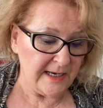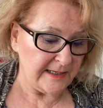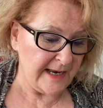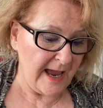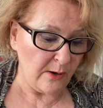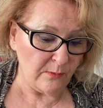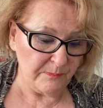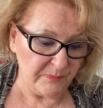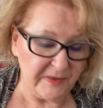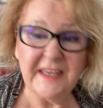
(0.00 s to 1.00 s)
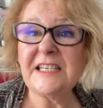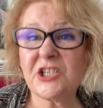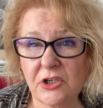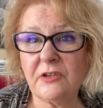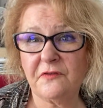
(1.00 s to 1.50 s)
Now this
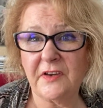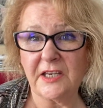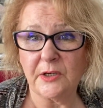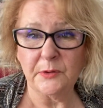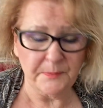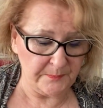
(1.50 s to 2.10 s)
should fit you.